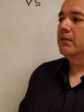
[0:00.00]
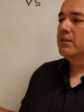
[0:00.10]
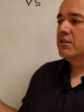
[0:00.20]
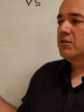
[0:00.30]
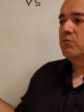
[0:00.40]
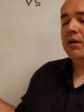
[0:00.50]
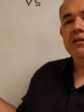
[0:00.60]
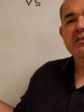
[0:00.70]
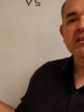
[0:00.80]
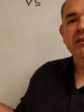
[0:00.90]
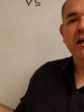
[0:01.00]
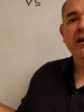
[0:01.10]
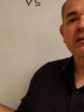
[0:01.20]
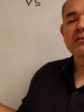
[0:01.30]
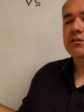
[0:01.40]
This is what I see a
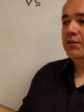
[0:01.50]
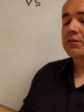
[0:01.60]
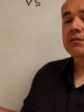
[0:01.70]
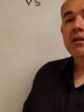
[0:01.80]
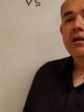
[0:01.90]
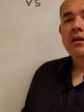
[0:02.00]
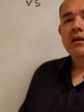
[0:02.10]
lot still.